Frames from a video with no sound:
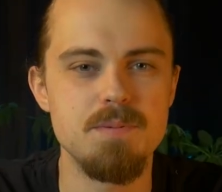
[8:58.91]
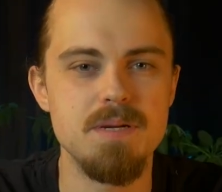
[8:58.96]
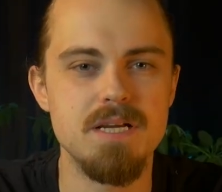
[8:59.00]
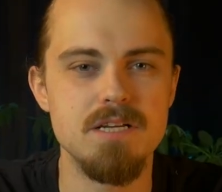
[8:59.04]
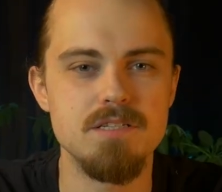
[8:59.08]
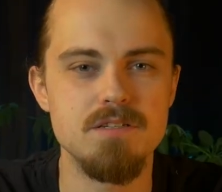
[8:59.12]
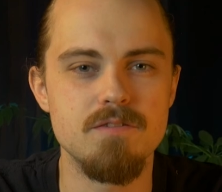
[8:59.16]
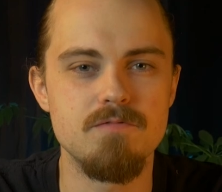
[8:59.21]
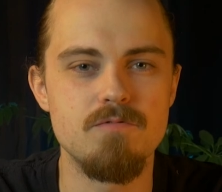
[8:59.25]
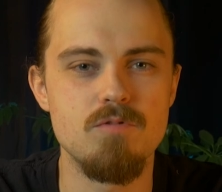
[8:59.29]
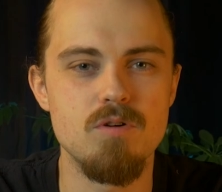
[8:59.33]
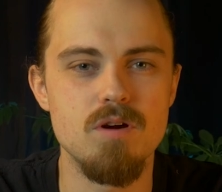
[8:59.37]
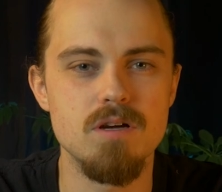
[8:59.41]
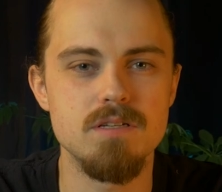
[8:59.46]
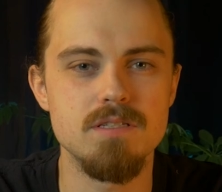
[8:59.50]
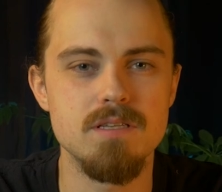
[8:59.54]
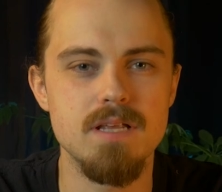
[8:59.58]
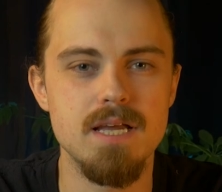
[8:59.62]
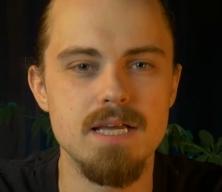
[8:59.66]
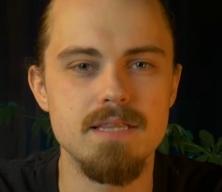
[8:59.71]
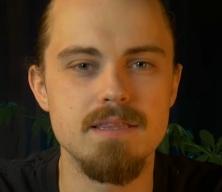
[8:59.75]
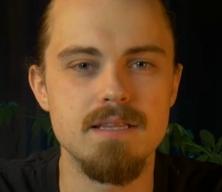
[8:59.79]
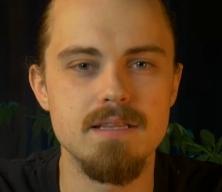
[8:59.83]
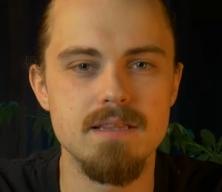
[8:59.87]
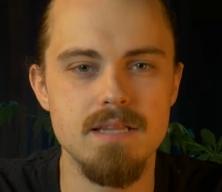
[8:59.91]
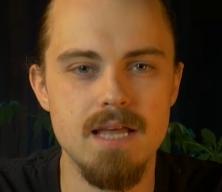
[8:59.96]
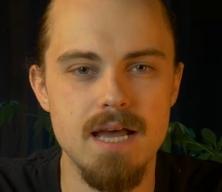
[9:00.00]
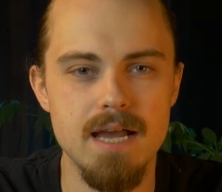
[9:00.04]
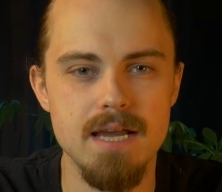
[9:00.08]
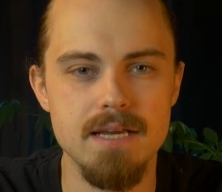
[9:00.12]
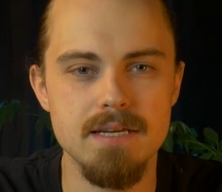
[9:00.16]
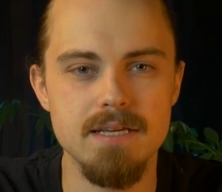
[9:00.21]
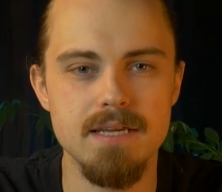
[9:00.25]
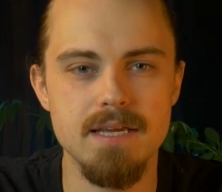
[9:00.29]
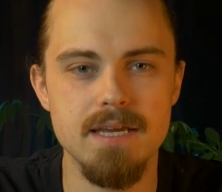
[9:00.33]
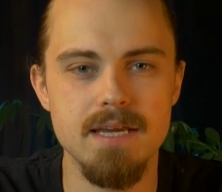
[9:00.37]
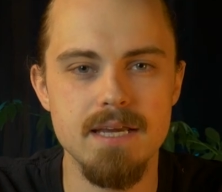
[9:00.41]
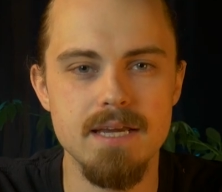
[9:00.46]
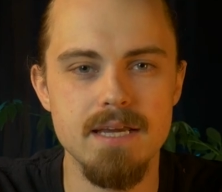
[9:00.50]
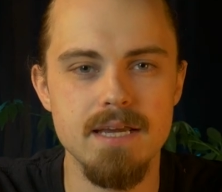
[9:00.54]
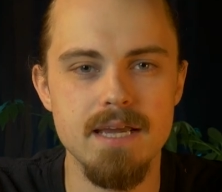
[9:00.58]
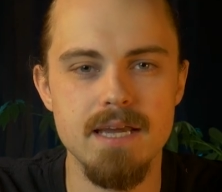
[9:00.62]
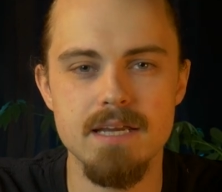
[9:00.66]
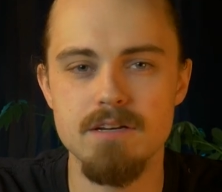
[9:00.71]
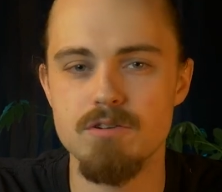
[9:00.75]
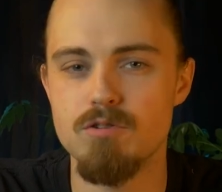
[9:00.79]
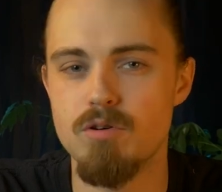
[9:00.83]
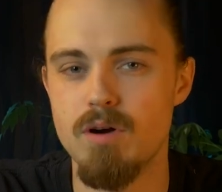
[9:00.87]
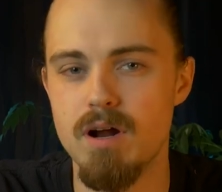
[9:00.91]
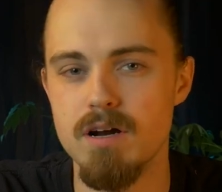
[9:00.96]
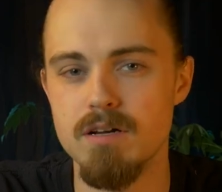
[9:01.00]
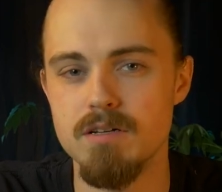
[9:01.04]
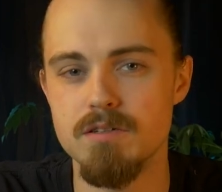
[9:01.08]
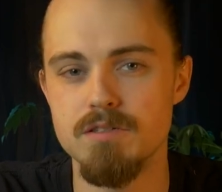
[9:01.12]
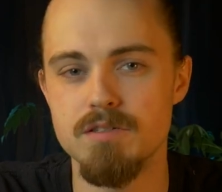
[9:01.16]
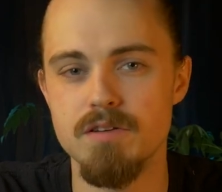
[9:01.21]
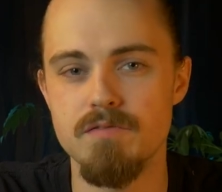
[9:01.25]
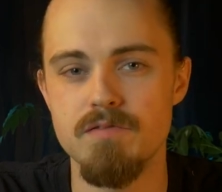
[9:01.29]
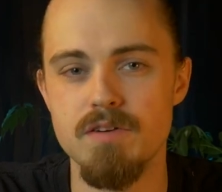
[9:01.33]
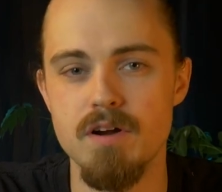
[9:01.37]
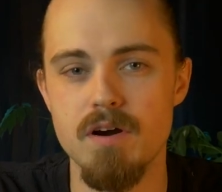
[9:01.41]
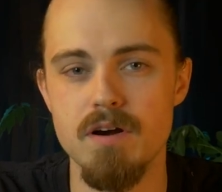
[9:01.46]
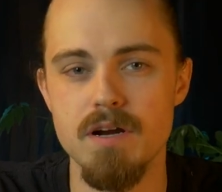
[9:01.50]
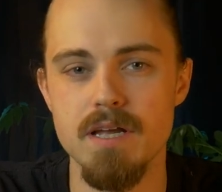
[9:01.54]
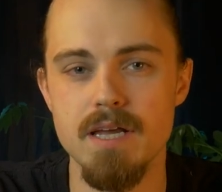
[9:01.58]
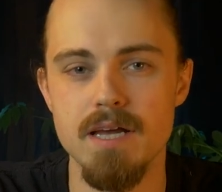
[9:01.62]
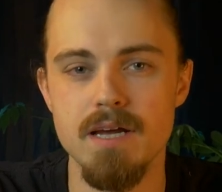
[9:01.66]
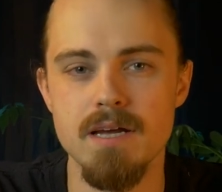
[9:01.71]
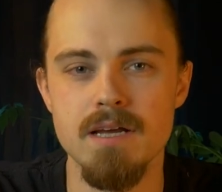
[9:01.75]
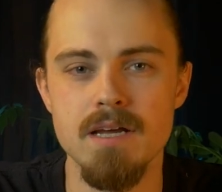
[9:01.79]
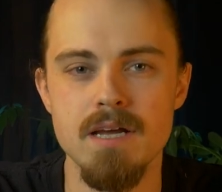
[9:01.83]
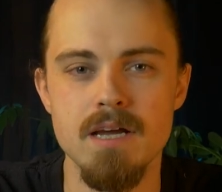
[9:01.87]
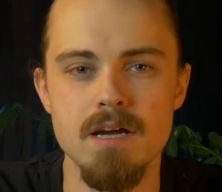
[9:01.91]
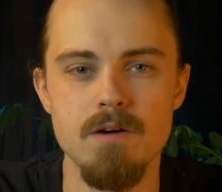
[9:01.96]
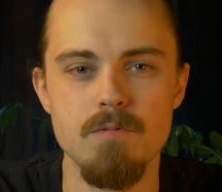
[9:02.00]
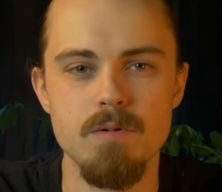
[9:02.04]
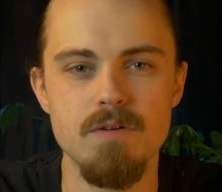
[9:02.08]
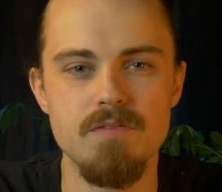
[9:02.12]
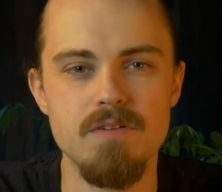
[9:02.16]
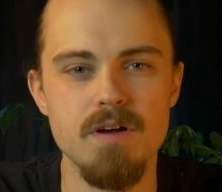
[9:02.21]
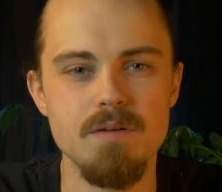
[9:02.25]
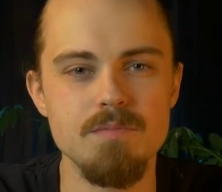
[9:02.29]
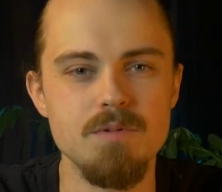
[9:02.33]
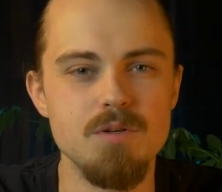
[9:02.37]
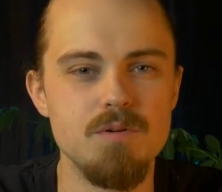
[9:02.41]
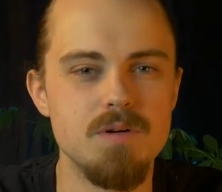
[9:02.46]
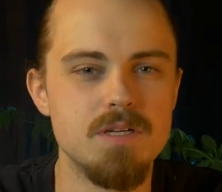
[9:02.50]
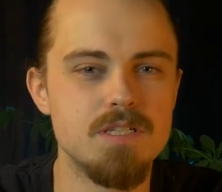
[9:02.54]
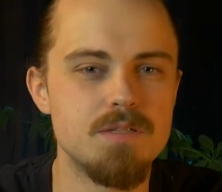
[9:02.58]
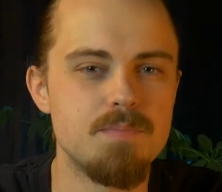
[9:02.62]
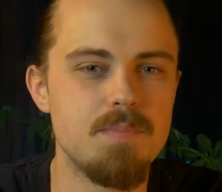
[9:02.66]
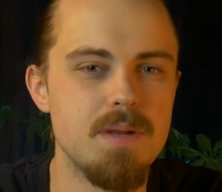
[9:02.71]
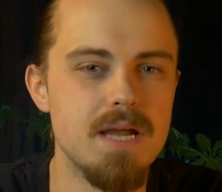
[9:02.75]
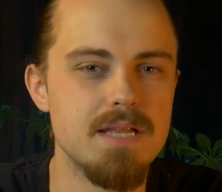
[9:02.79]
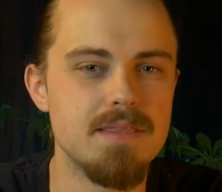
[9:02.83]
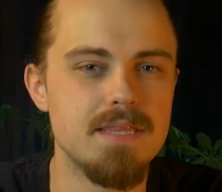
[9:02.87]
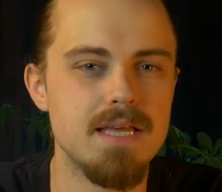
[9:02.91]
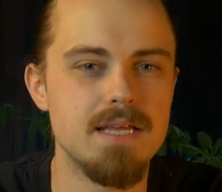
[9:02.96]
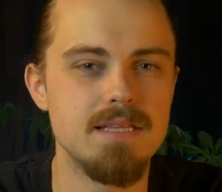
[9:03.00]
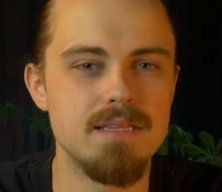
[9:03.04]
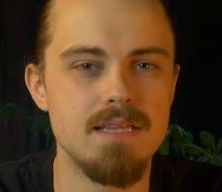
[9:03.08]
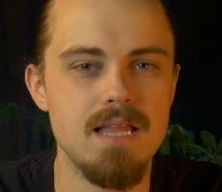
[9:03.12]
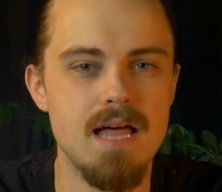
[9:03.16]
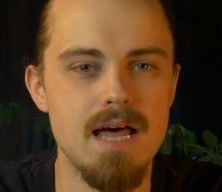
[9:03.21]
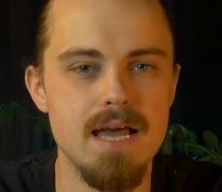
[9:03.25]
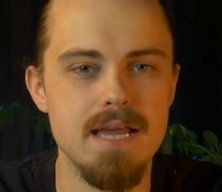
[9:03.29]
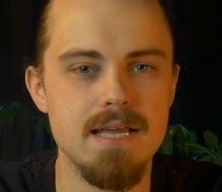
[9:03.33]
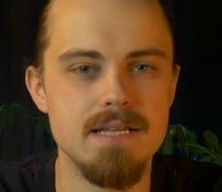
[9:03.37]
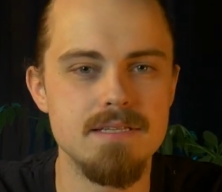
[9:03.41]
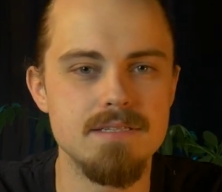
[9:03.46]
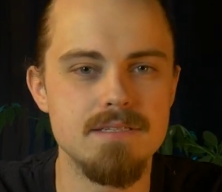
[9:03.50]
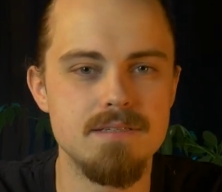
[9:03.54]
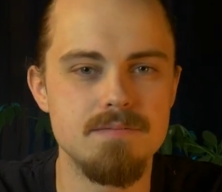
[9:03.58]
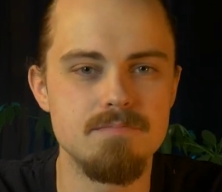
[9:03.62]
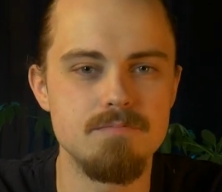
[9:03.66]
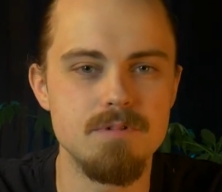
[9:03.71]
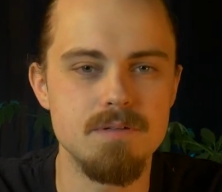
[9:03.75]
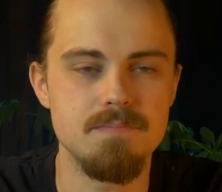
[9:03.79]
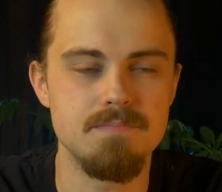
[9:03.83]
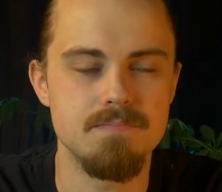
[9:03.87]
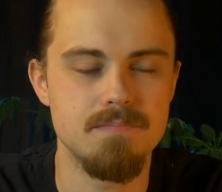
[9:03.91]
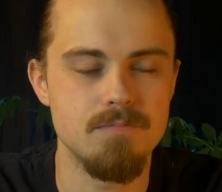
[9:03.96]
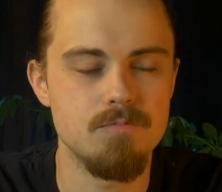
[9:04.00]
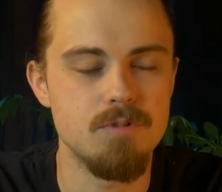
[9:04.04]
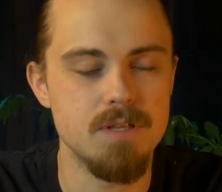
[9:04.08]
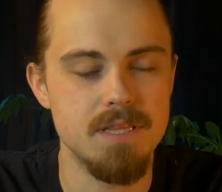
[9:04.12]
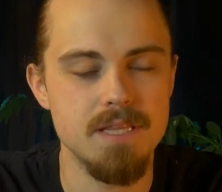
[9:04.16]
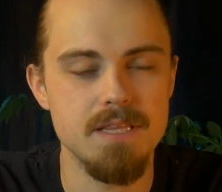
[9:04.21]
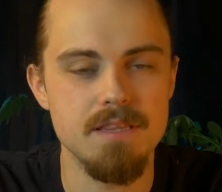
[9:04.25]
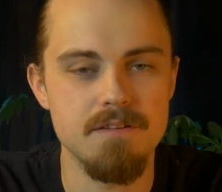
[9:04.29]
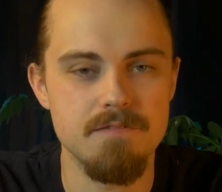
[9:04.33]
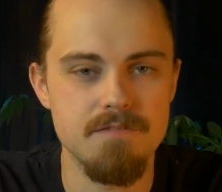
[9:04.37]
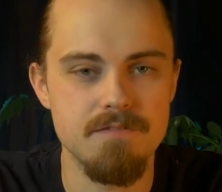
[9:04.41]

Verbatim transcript: because of works like The Lion King and Chronicles of Narnia, we've come to expect that lions, well, within the